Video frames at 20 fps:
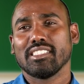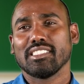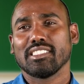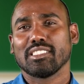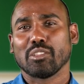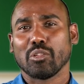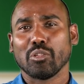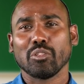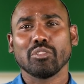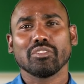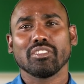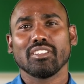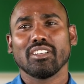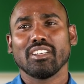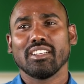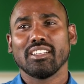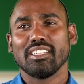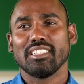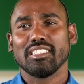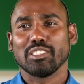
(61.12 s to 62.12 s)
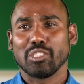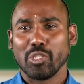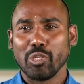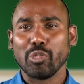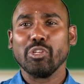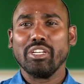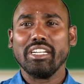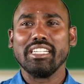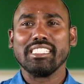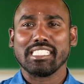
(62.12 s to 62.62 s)
So
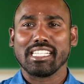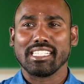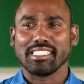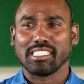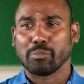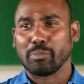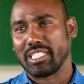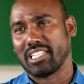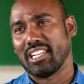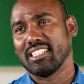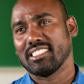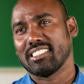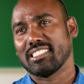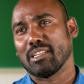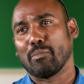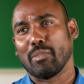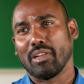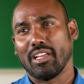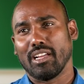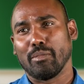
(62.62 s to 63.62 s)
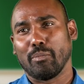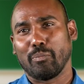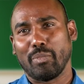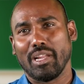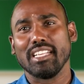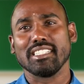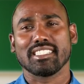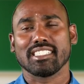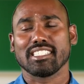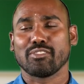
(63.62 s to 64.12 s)
you need specialist
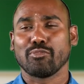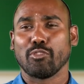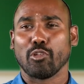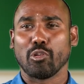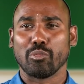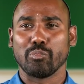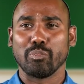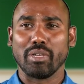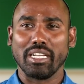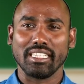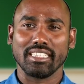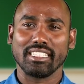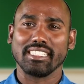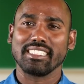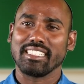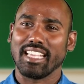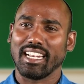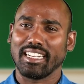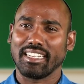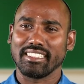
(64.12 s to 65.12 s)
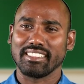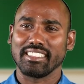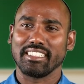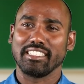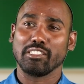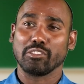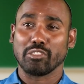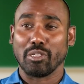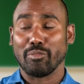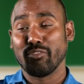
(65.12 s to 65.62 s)
appliances for bring this
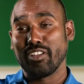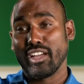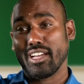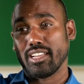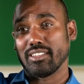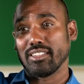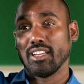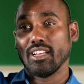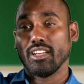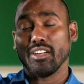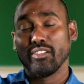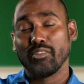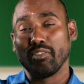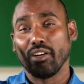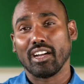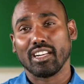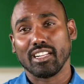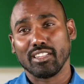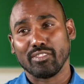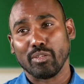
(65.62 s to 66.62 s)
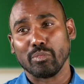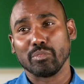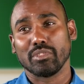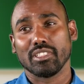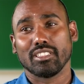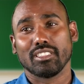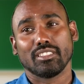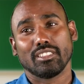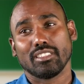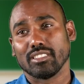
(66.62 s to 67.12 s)
electricity somewhere far from
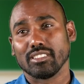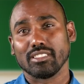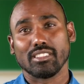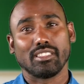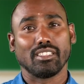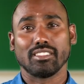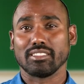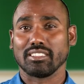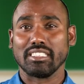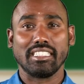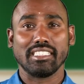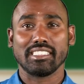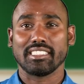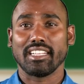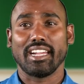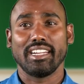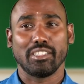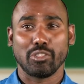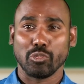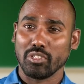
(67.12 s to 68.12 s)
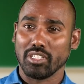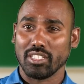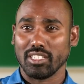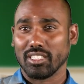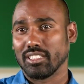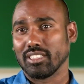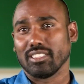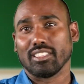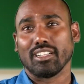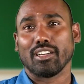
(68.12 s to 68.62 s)
the city side to
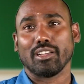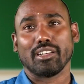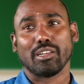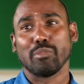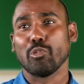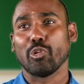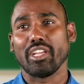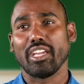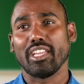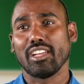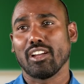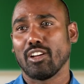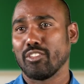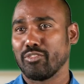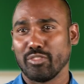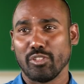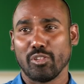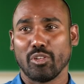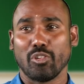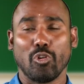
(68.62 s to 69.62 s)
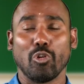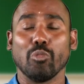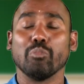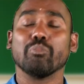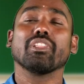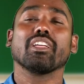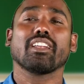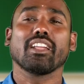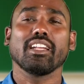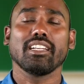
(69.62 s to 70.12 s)
the remote area of your
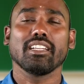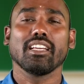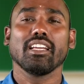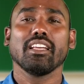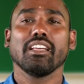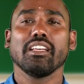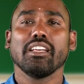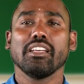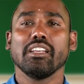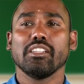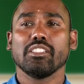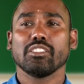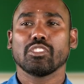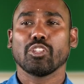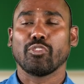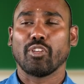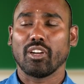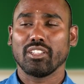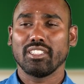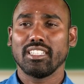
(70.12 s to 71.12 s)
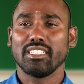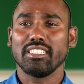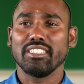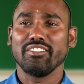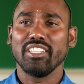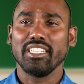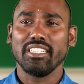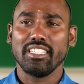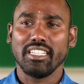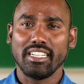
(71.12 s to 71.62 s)
home, right? So for that
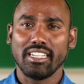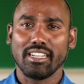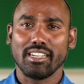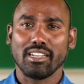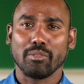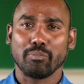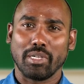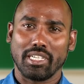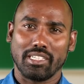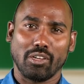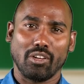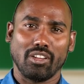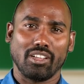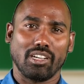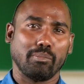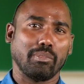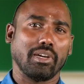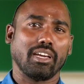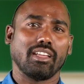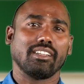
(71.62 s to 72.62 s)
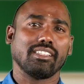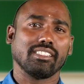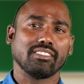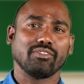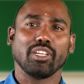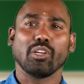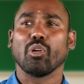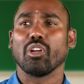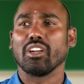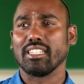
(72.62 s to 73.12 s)
we needed a particular apparatus,
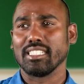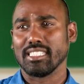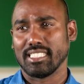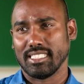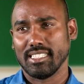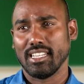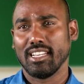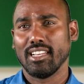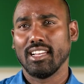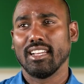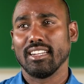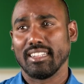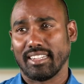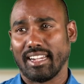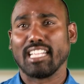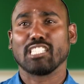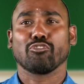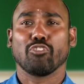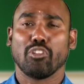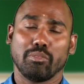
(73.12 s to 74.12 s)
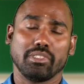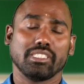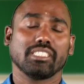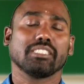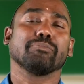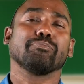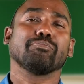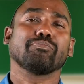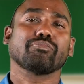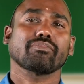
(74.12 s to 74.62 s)
we call it as
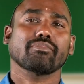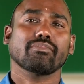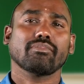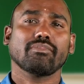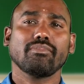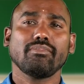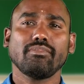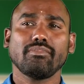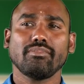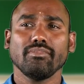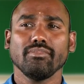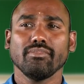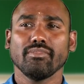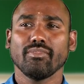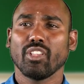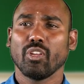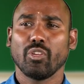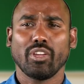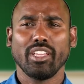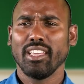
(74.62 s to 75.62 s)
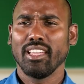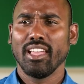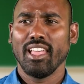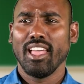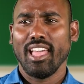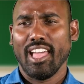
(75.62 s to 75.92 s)
transformers. Okay,